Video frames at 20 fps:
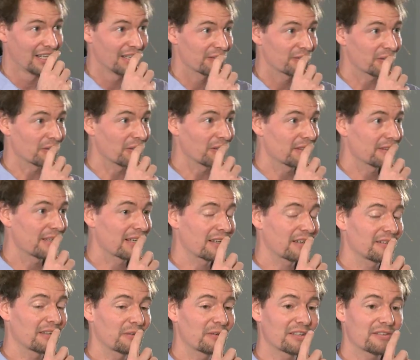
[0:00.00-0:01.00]
So the,
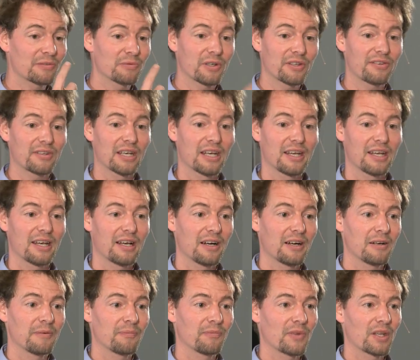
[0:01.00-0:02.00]
the question was,
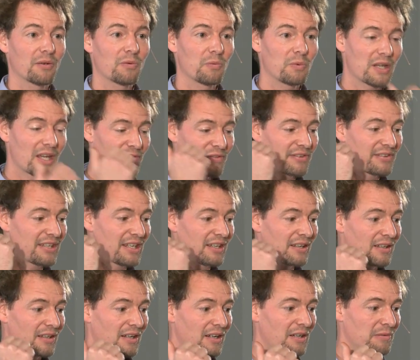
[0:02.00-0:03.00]
um, we have
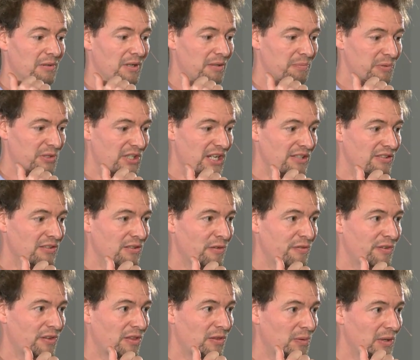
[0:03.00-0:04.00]
seen a, a projection of
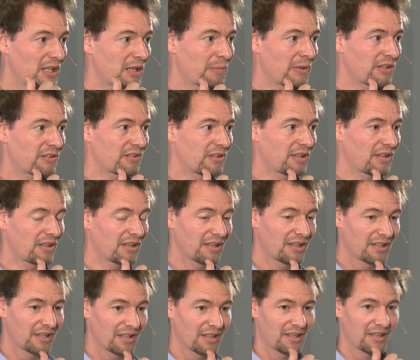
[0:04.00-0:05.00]
a three-dimensional,
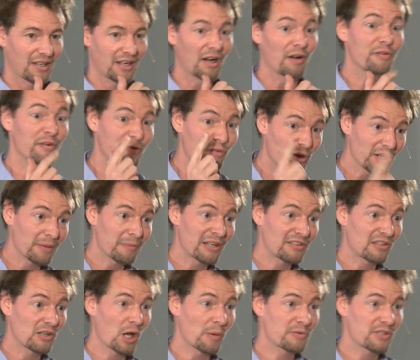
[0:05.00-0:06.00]
uh, of a
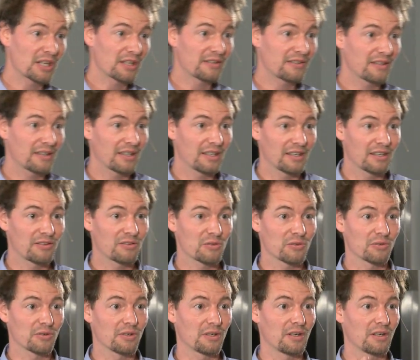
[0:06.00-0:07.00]
four-dimensional object
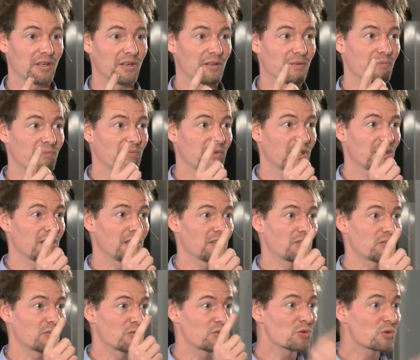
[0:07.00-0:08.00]
into, um,
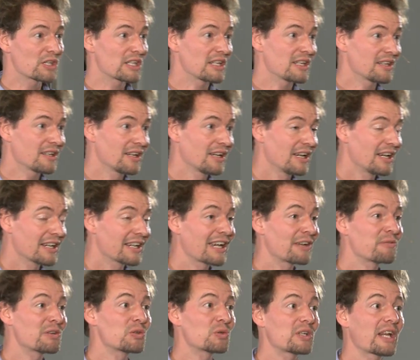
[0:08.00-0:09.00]
into 2D. Can
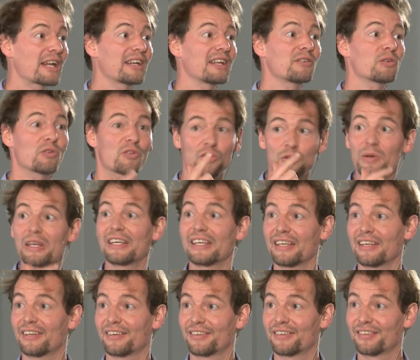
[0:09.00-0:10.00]
we do that into
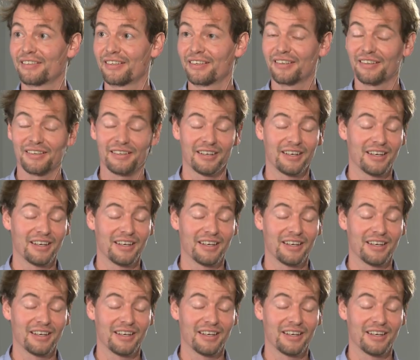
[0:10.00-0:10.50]
3D? Yeah?